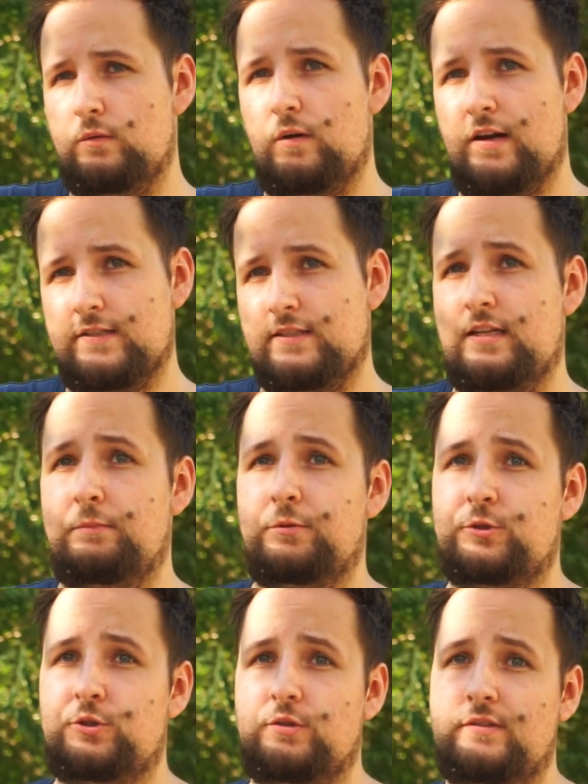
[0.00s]
rising
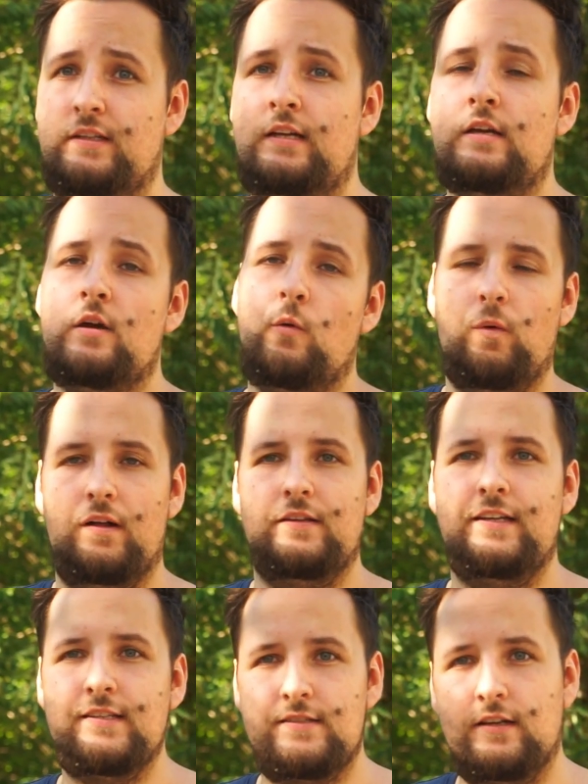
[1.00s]
temperatures. While
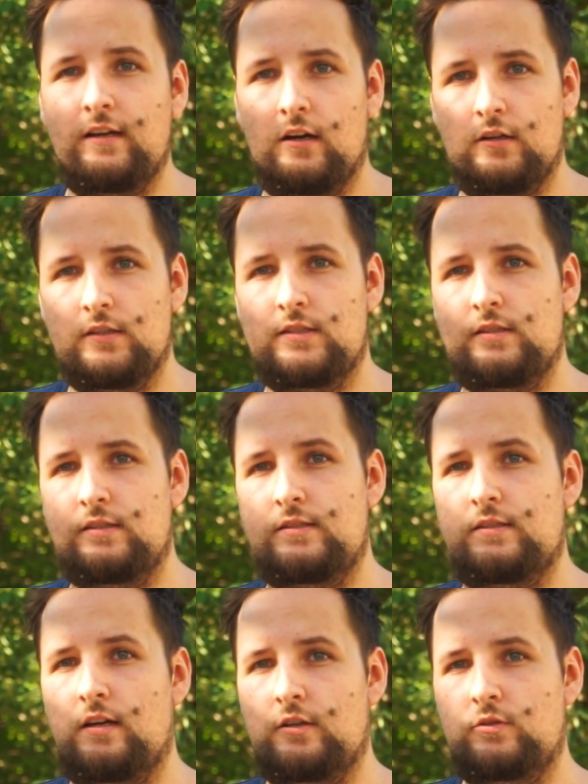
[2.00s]
yes, the cards
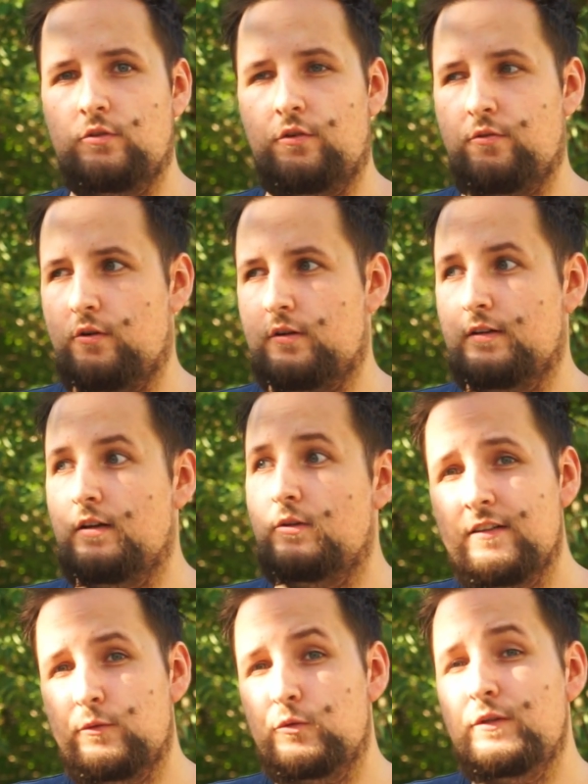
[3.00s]
start to throttle
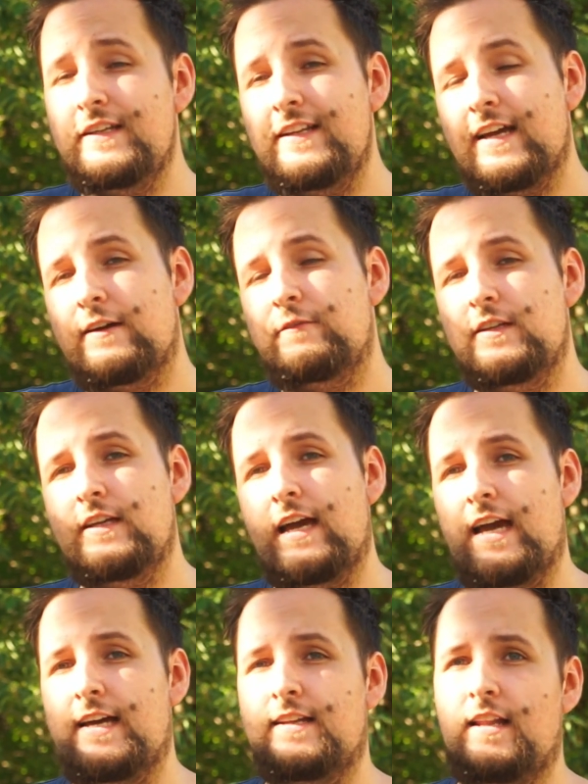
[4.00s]
really heavily
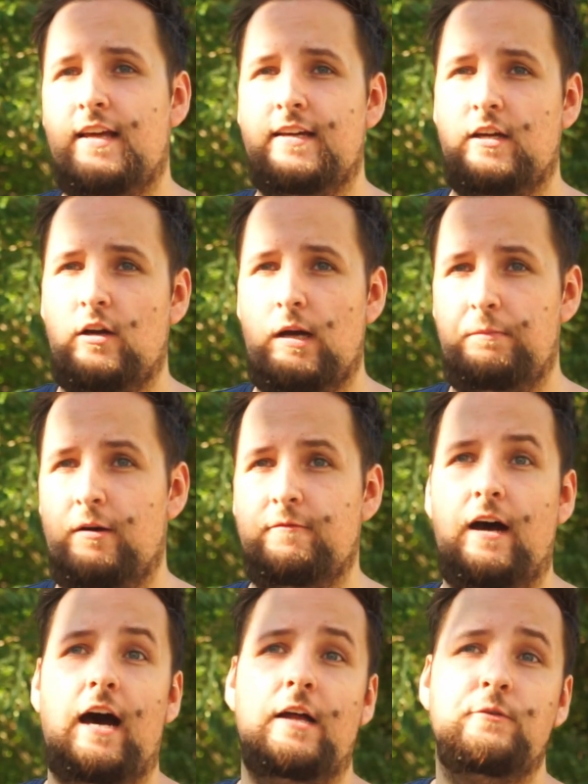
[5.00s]
at like above
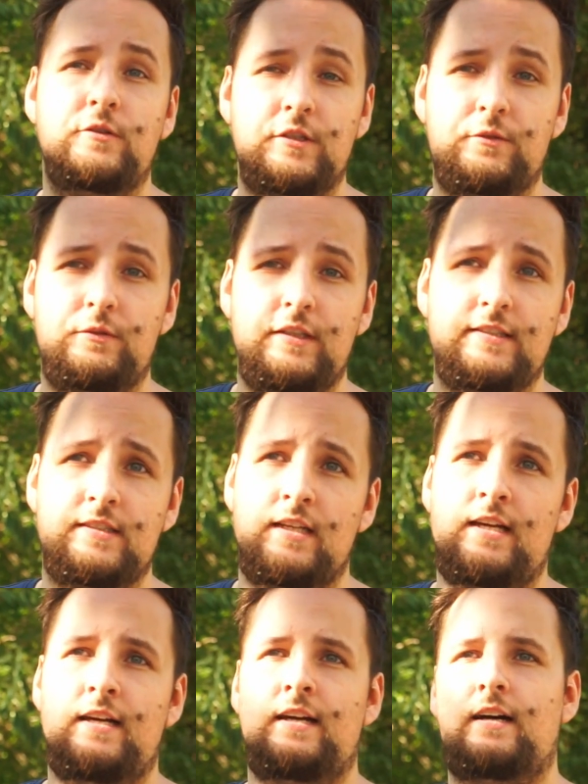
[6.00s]
one hundred degrees,
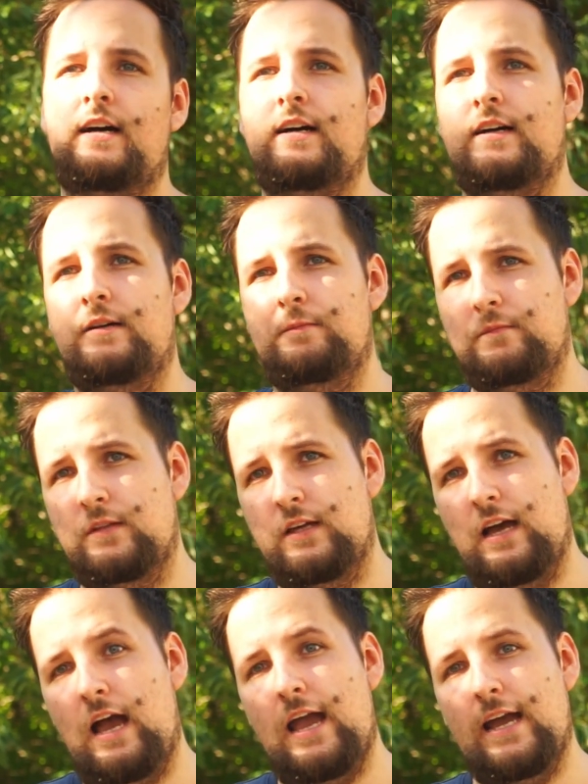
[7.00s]
um,
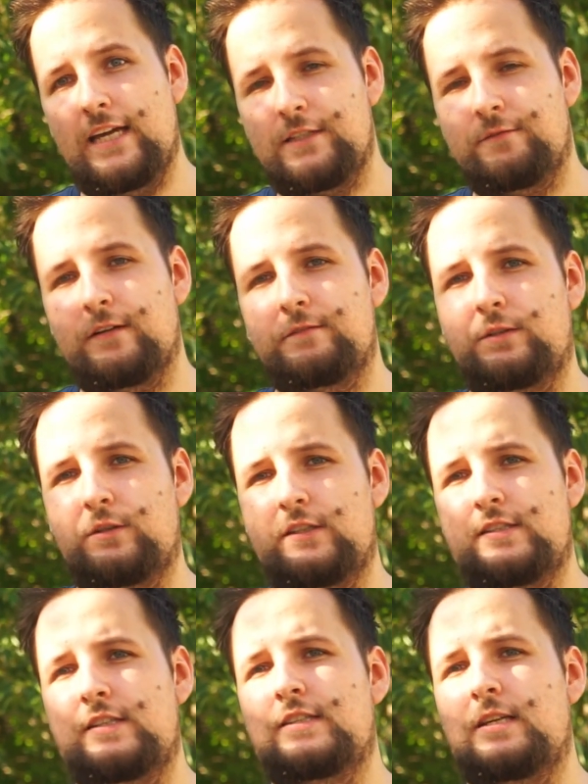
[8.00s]
eighty-five
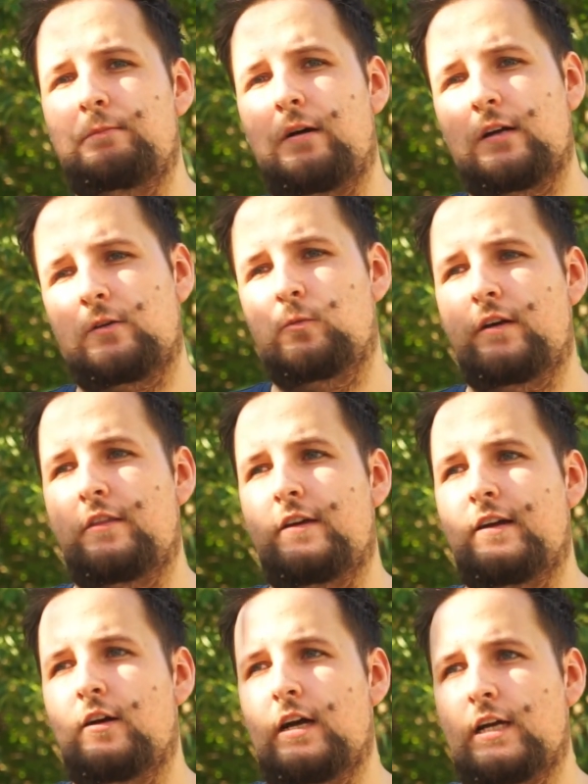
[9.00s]
degrees is a mark where
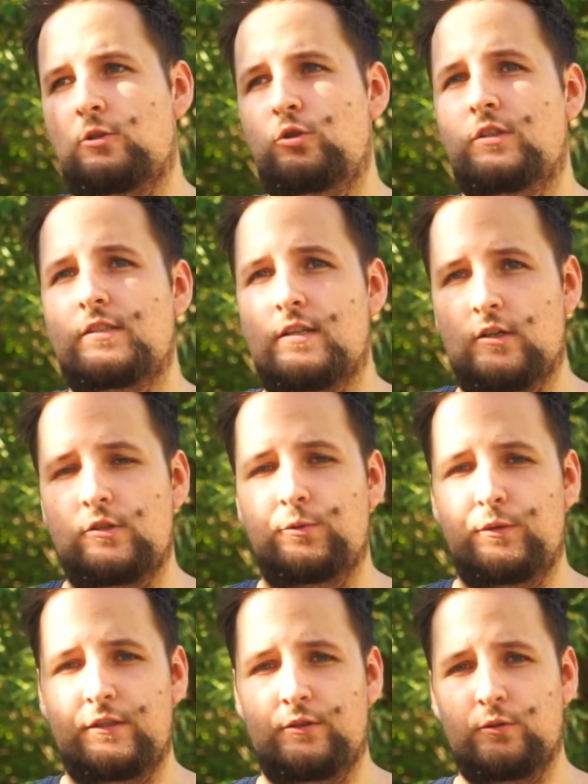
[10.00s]
they actually start to
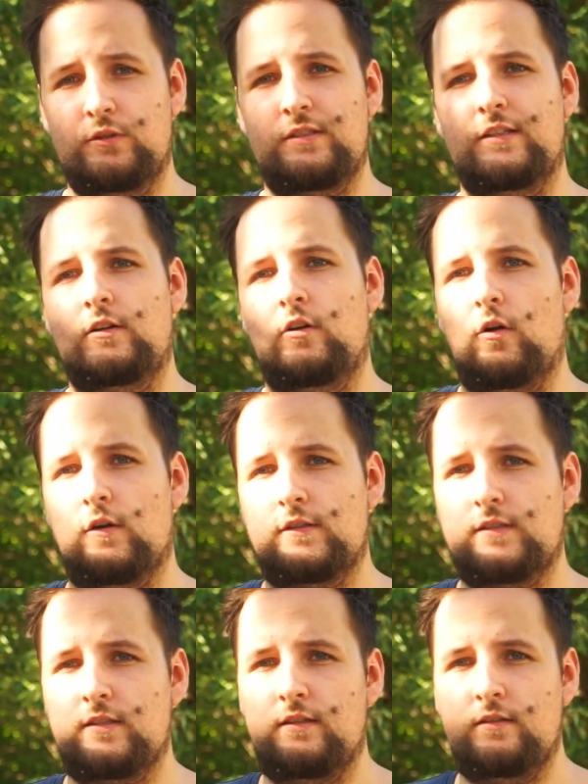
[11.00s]
reduce
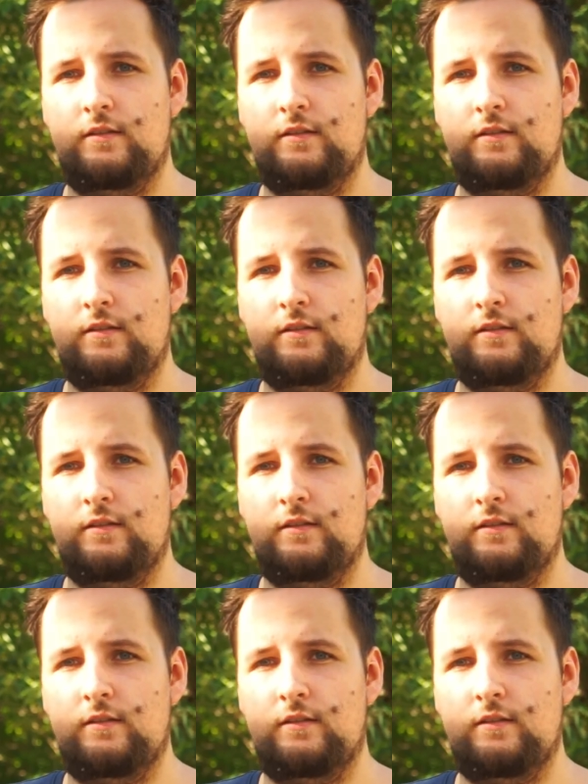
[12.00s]
clocks